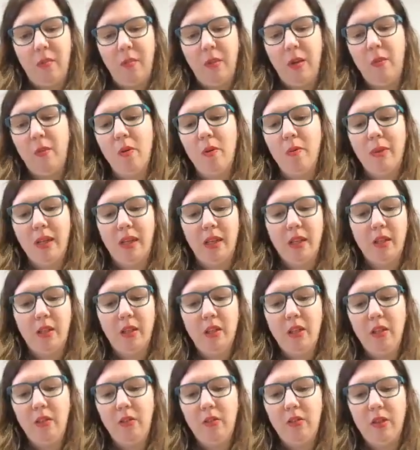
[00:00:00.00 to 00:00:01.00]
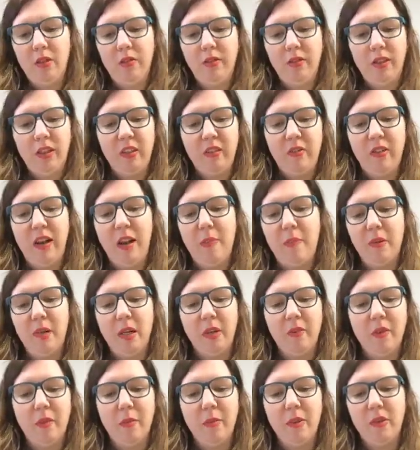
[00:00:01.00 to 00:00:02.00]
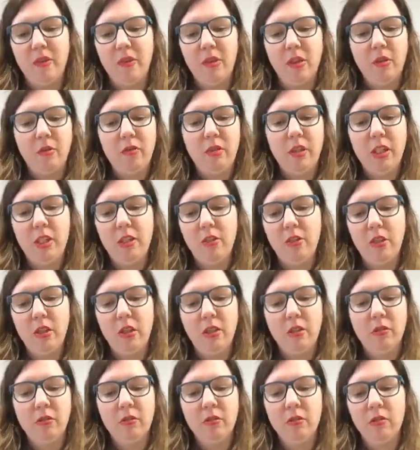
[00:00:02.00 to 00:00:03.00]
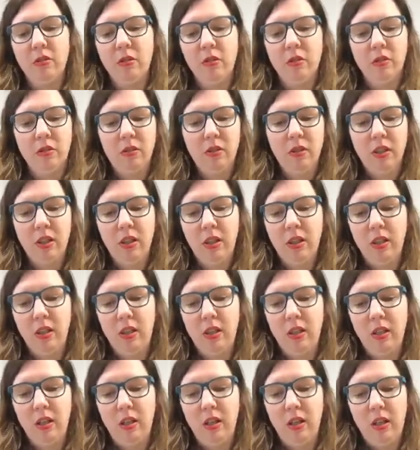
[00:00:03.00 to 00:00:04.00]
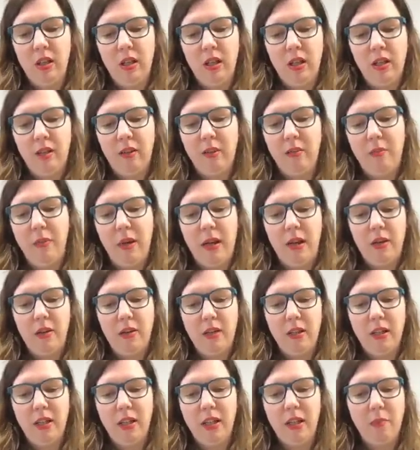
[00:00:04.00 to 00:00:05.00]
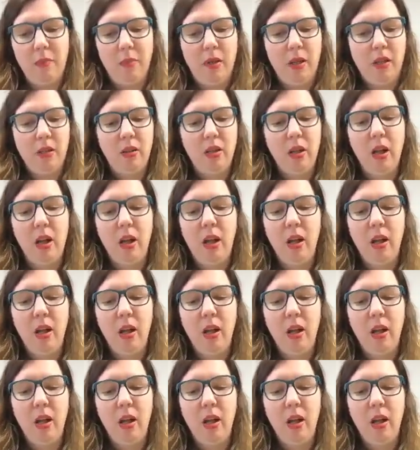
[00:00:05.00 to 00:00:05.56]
It won't make a huge difference if you wrap it over, but you don't need to. It's better to keep it